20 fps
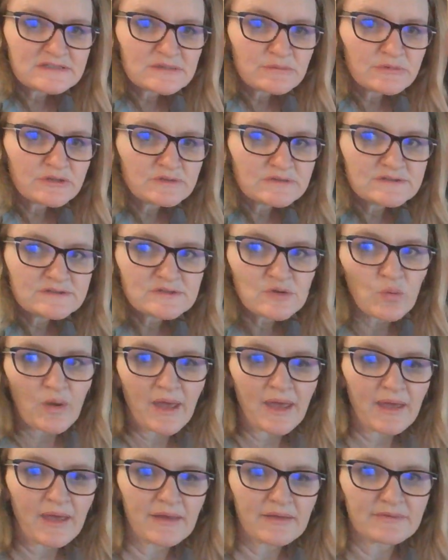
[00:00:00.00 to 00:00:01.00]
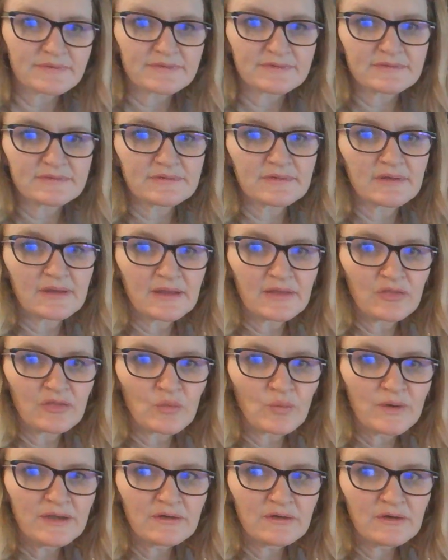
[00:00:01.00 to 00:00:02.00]
some little squares in the
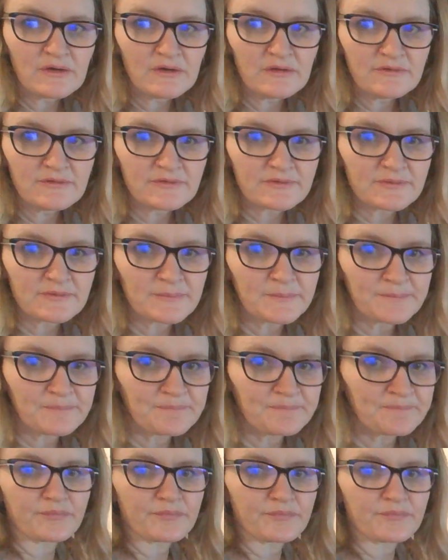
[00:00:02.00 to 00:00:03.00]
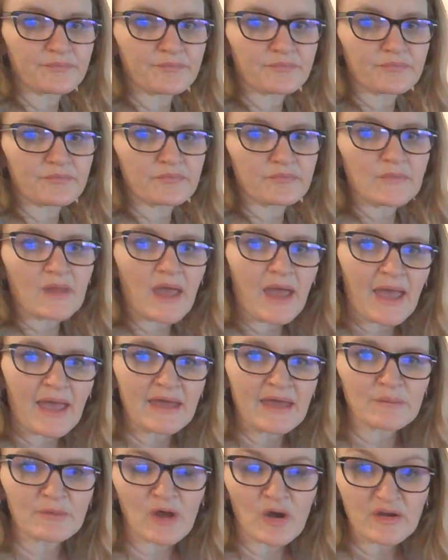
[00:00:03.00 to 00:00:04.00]
windows. And
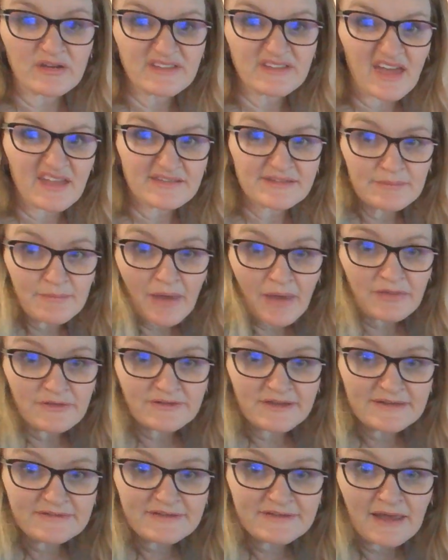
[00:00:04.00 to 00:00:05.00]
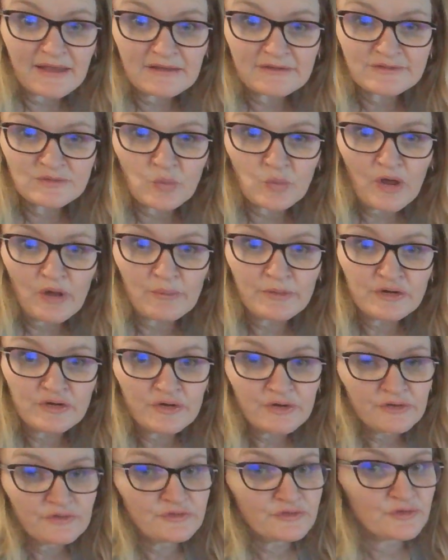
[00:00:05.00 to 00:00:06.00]
I'm going to add some other detail as well, but you
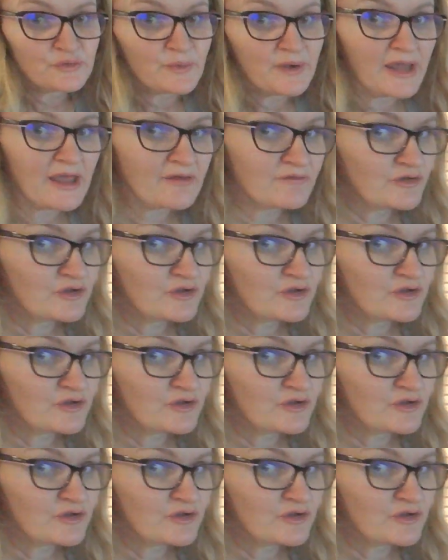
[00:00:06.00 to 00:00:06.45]
can do whatever